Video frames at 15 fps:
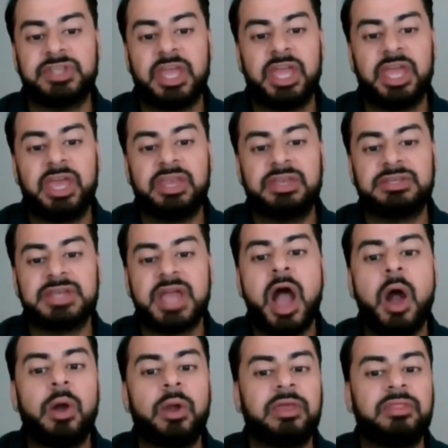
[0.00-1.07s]
and
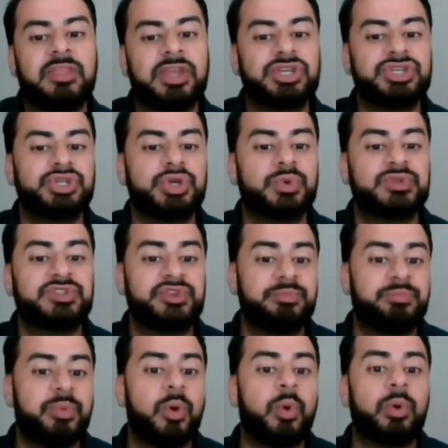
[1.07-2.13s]
how can they show
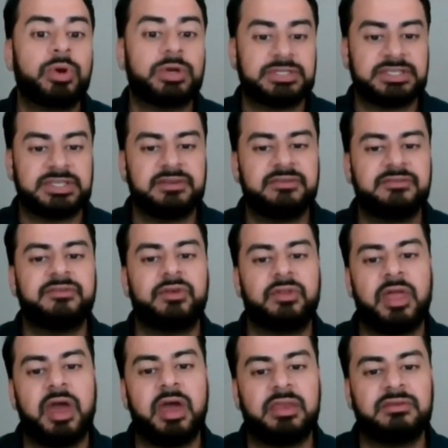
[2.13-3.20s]
support for
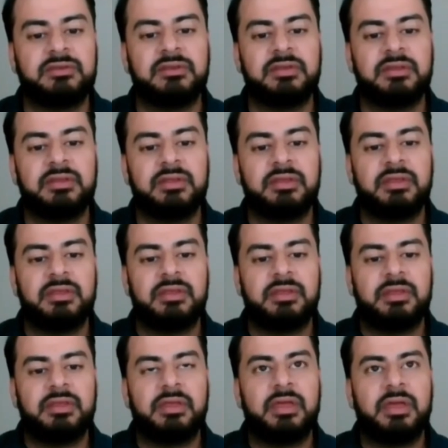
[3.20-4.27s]

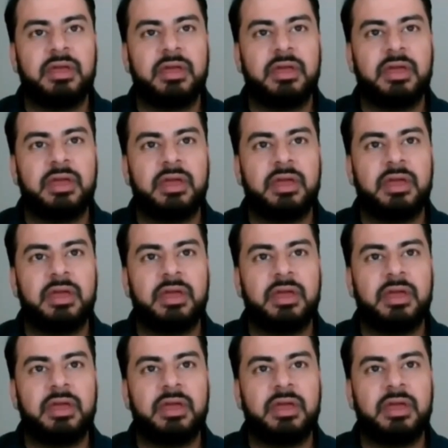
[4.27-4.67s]
that?